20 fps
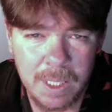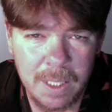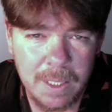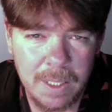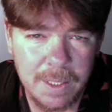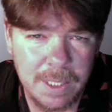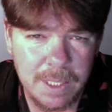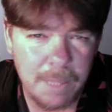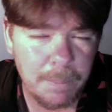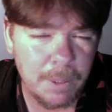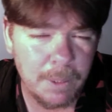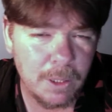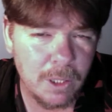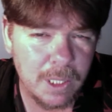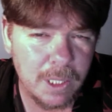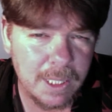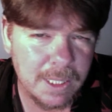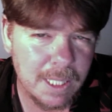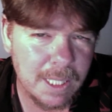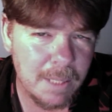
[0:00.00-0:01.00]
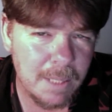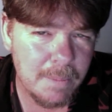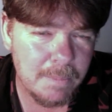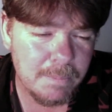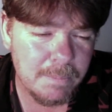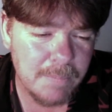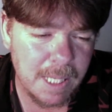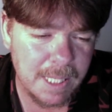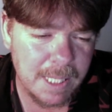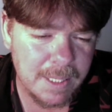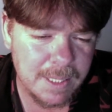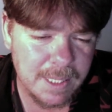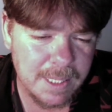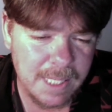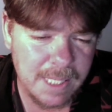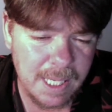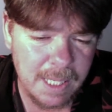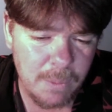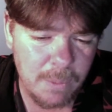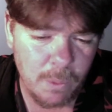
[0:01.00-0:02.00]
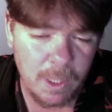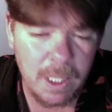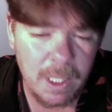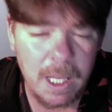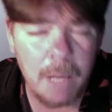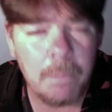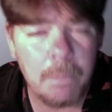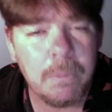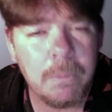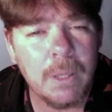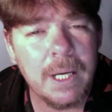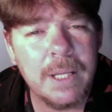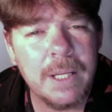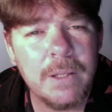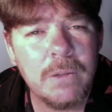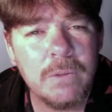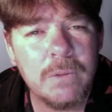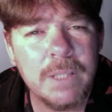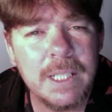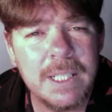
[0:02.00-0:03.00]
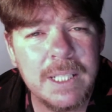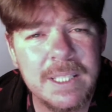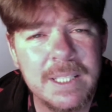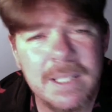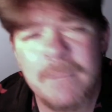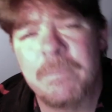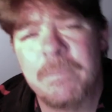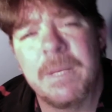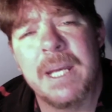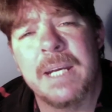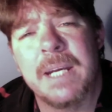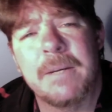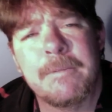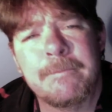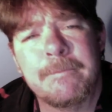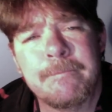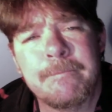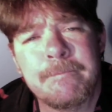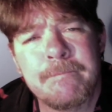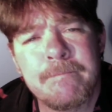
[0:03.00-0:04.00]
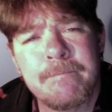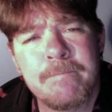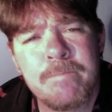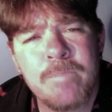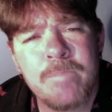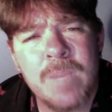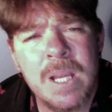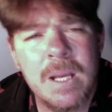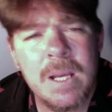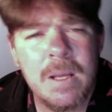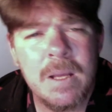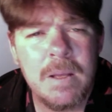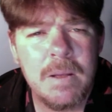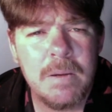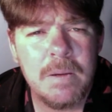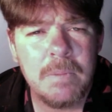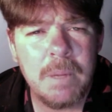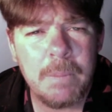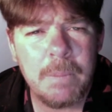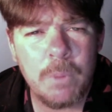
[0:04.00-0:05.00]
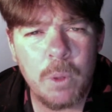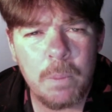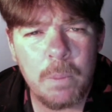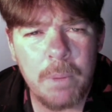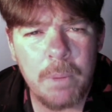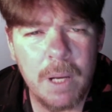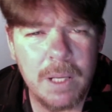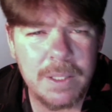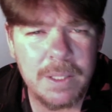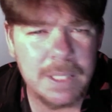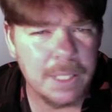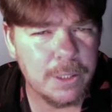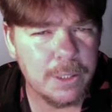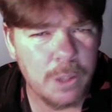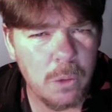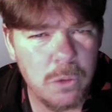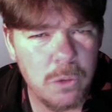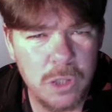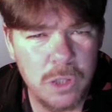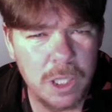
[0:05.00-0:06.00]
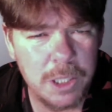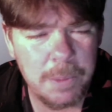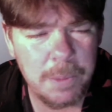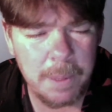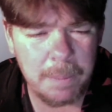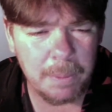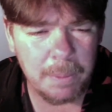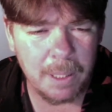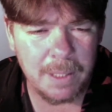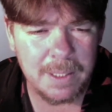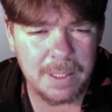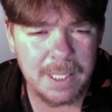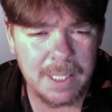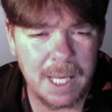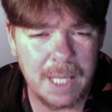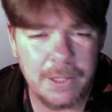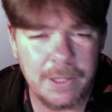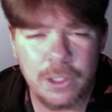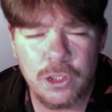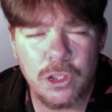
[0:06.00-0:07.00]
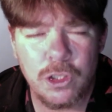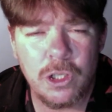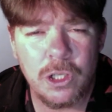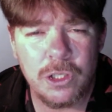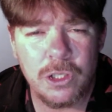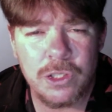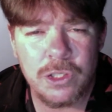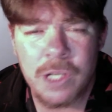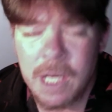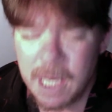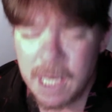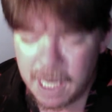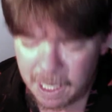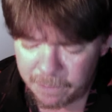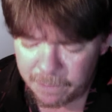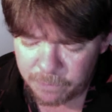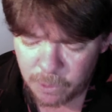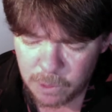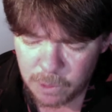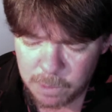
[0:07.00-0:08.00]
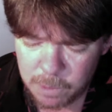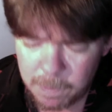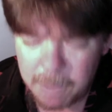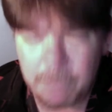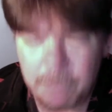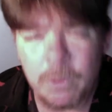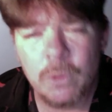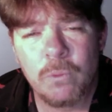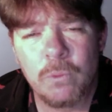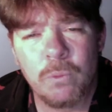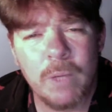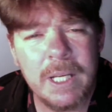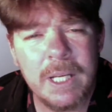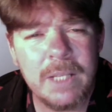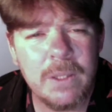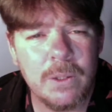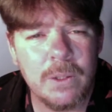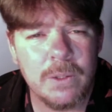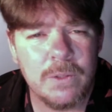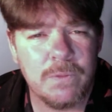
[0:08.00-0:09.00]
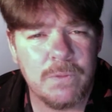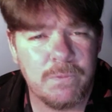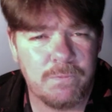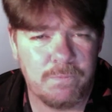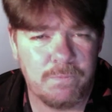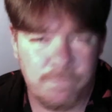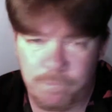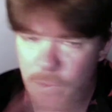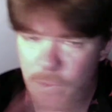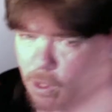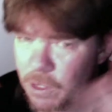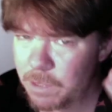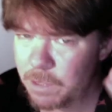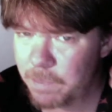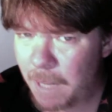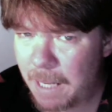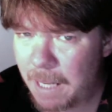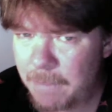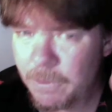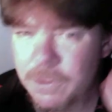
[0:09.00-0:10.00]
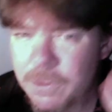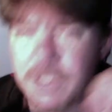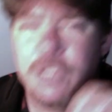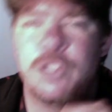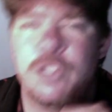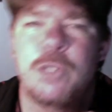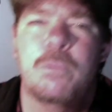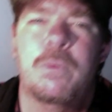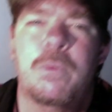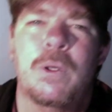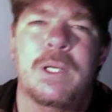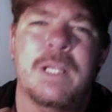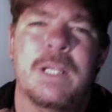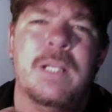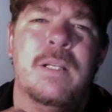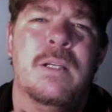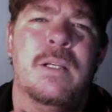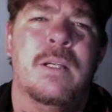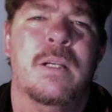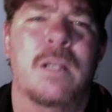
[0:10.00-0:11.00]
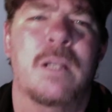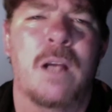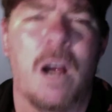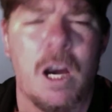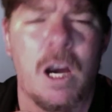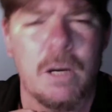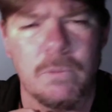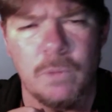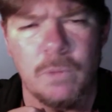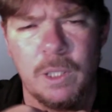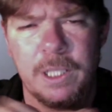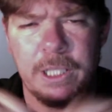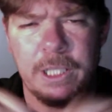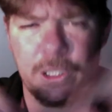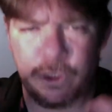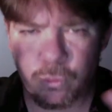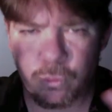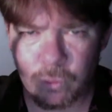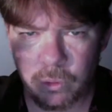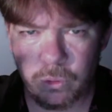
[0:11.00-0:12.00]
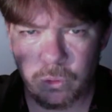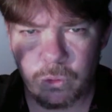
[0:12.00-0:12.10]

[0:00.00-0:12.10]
Simply look at them and say, Well, I'll pray they'll read it someday. Remember what Paul said don't judge people outside the church. If those people who read those false Bibles, as you put it, aren't really true